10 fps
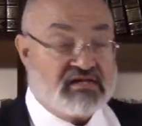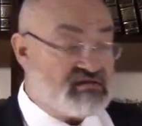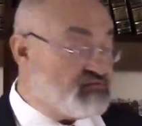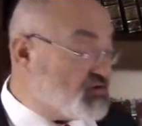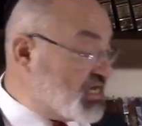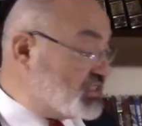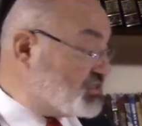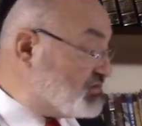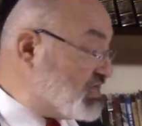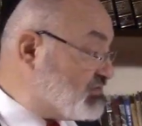They spoke
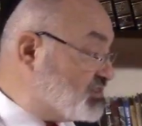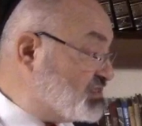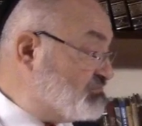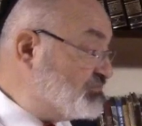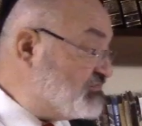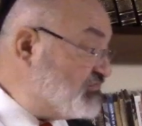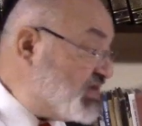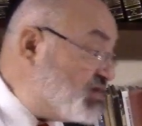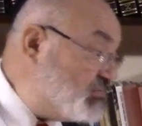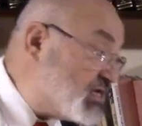Ashdod language.
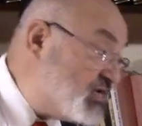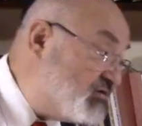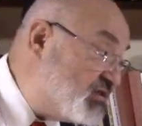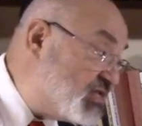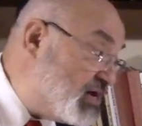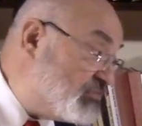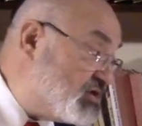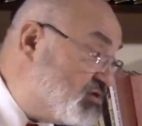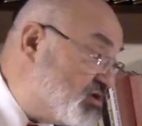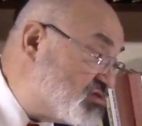Ve'enam akirin ledaber
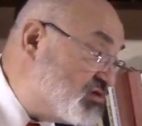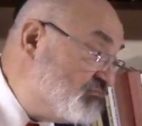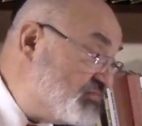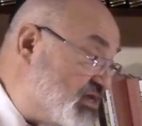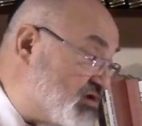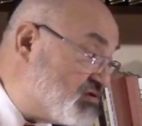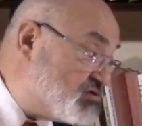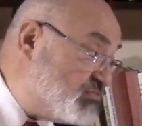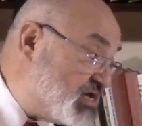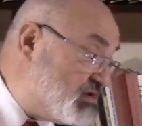Yehudis. And they couldn't
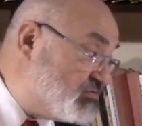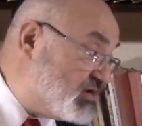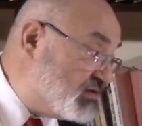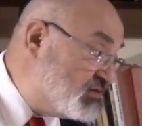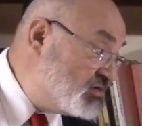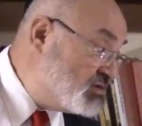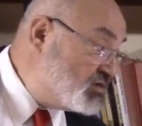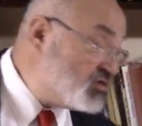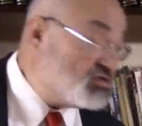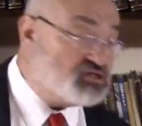speak Hebrew well.
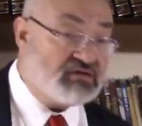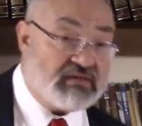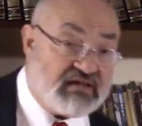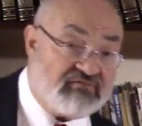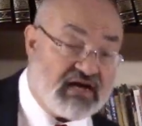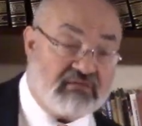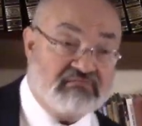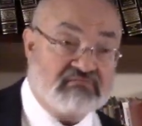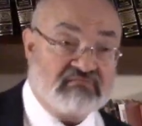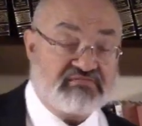L'chosham am
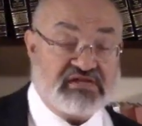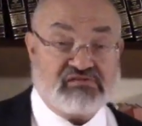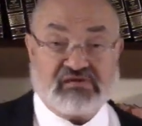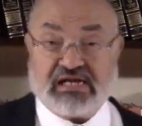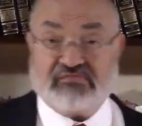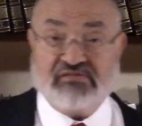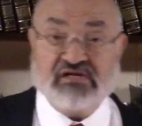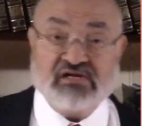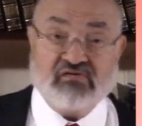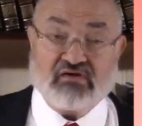ba'am. That's what happened
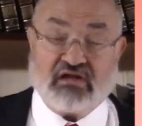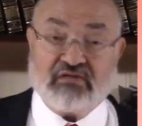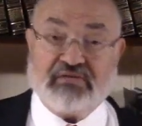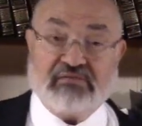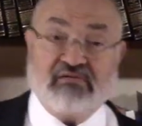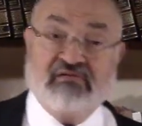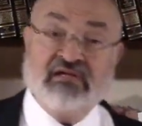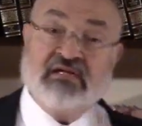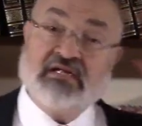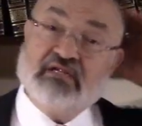with all the people.
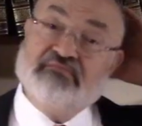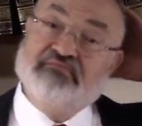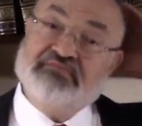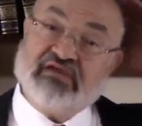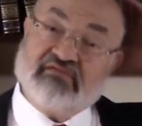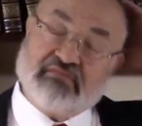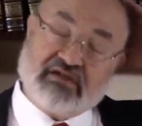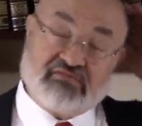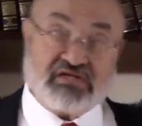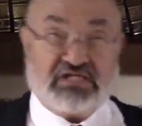If the mother
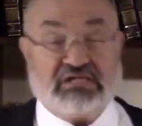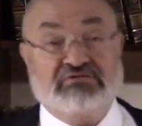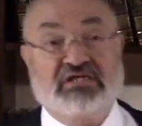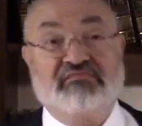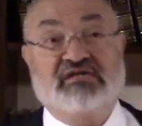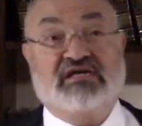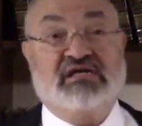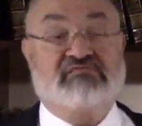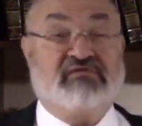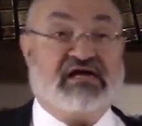was Egyptian, the
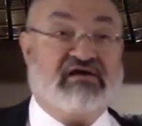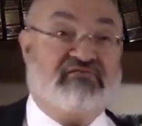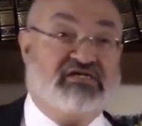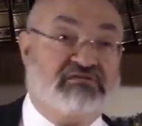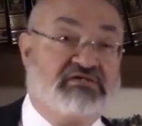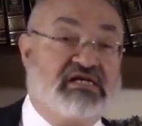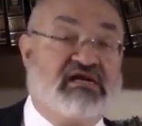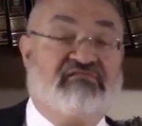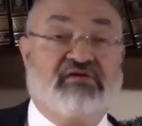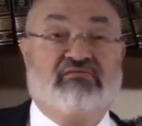kids spoke half Egyptian,
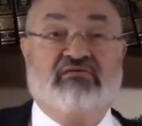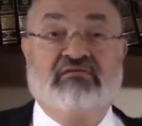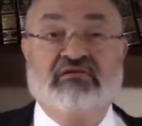half Hebrew.